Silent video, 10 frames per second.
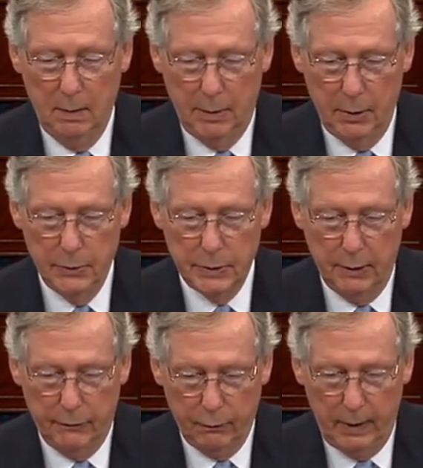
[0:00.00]
pose a
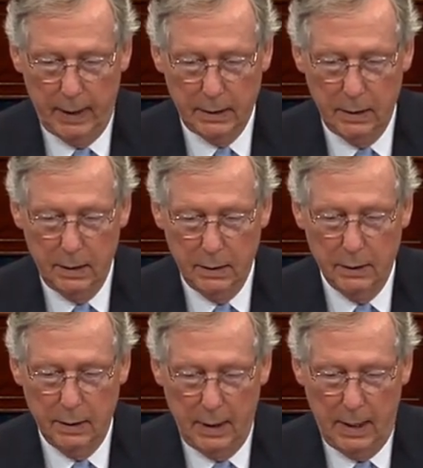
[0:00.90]
threat to
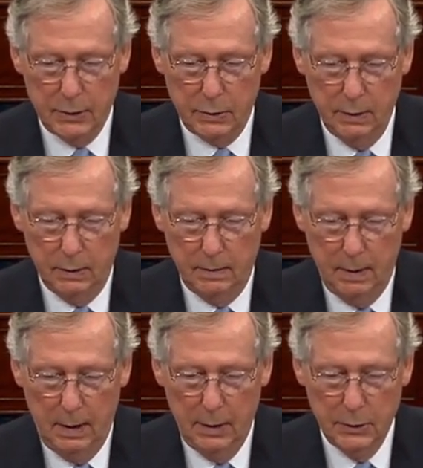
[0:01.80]
the national
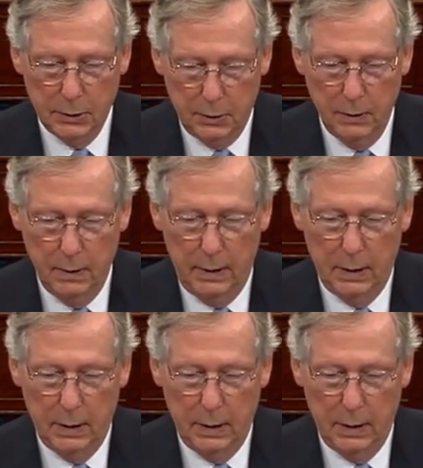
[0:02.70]
security